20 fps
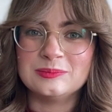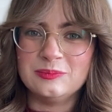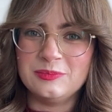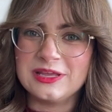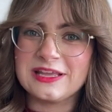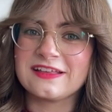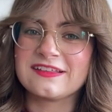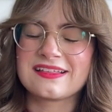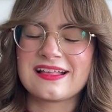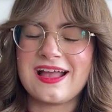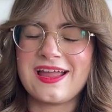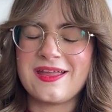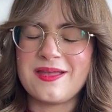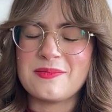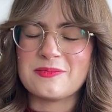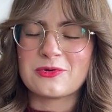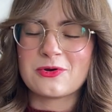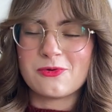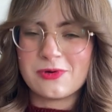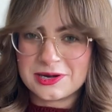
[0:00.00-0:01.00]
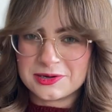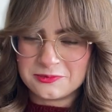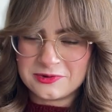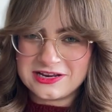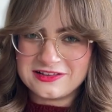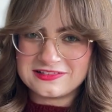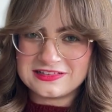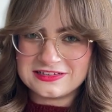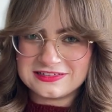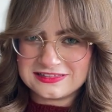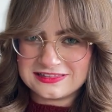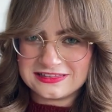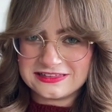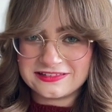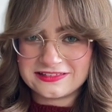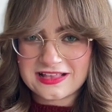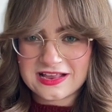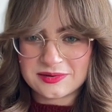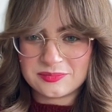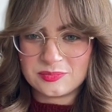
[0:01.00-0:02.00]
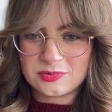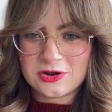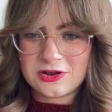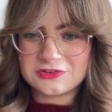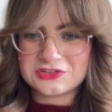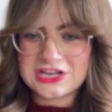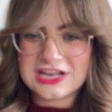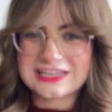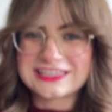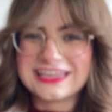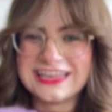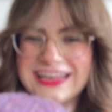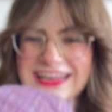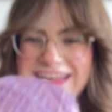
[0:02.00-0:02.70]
because I am quite a ways into this second project.